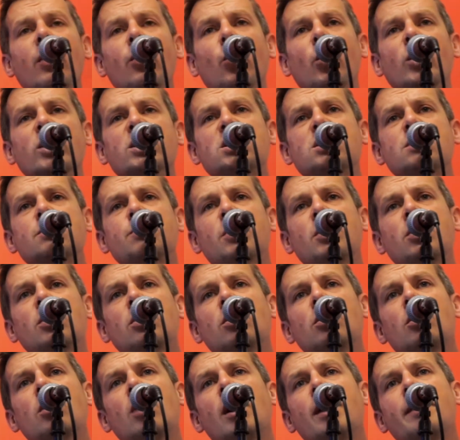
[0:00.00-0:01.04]

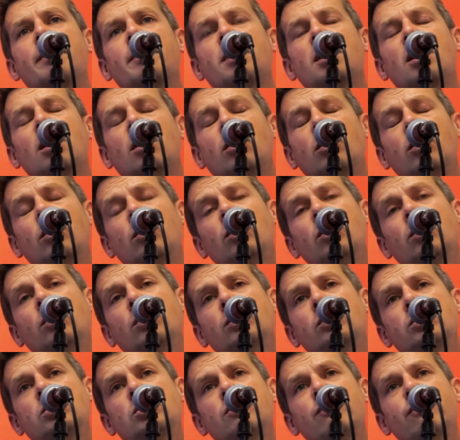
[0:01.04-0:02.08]
whisper I'm
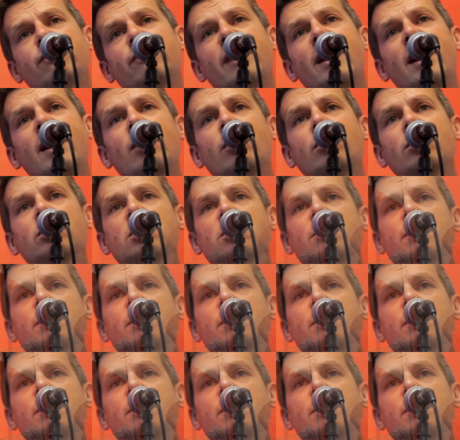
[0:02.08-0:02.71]
gold, you found